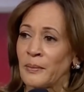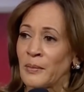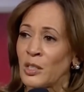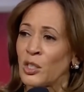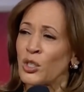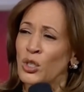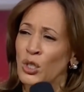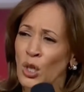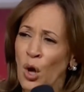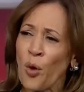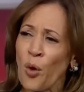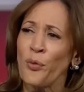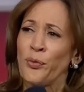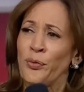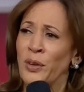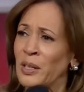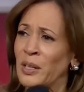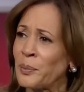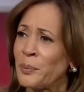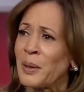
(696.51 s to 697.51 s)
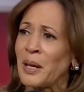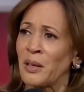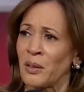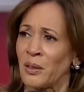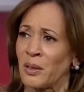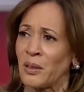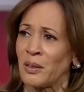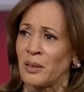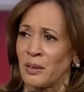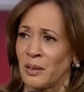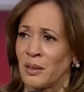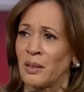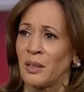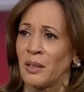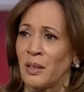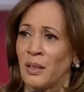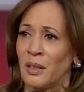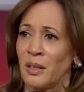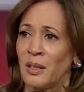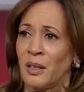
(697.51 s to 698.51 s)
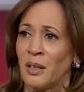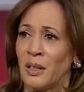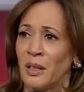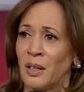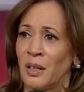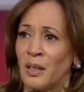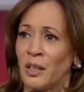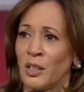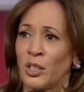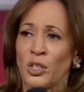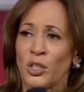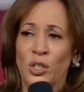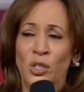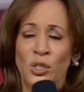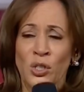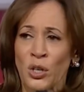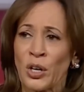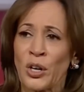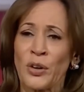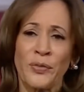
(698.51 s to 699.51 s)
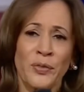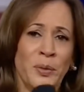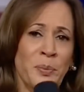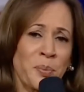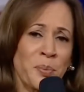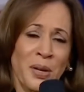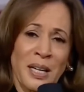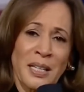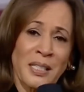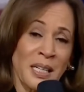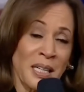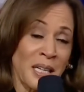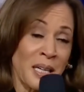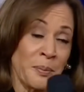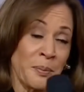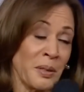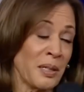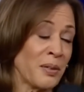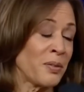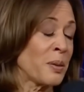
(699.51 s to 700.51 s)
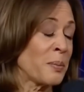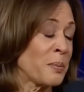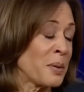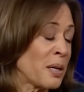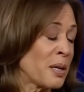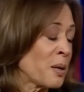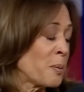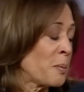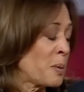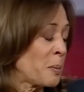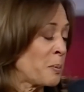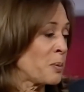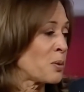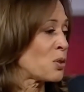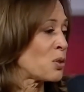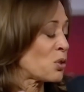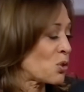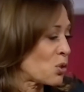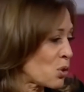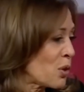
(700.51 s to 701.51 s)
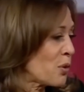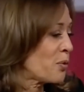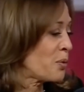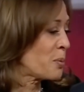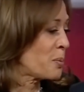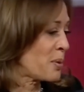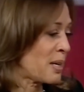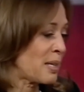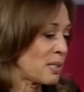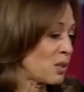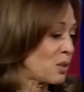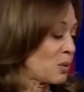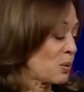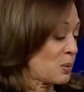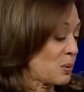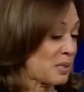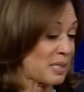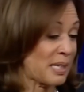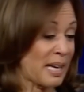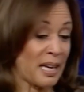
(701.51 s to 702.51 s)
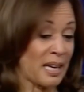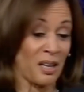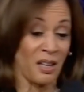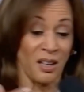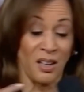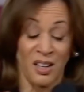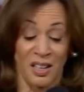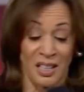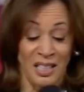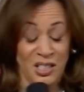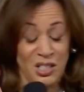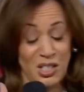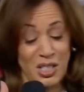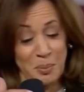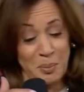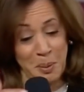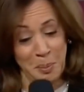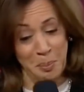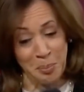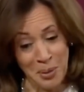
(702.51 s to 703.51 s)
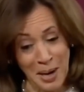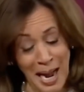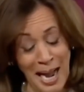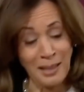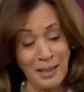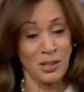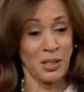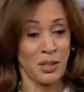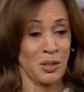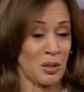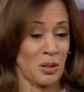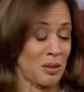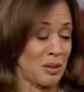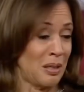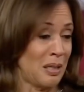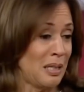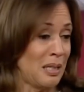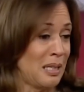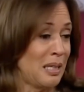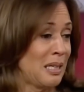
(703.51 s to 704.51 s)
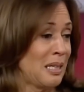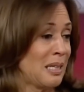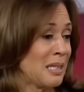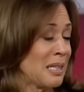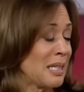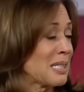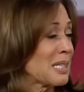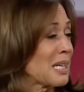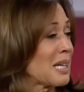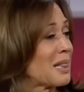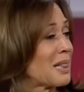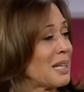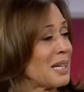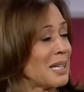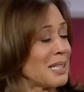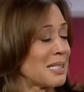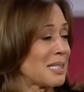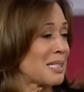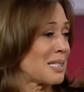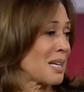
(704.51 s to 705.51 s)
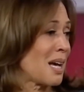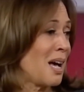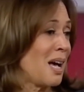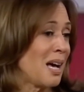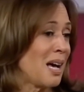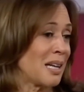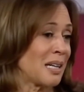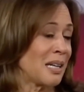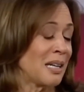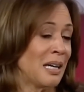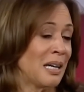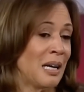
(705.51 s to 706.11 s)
So fundamental. You deserve a president. I believe the American people deserve a president who's saying, look, let's just be practical. Let's get things done.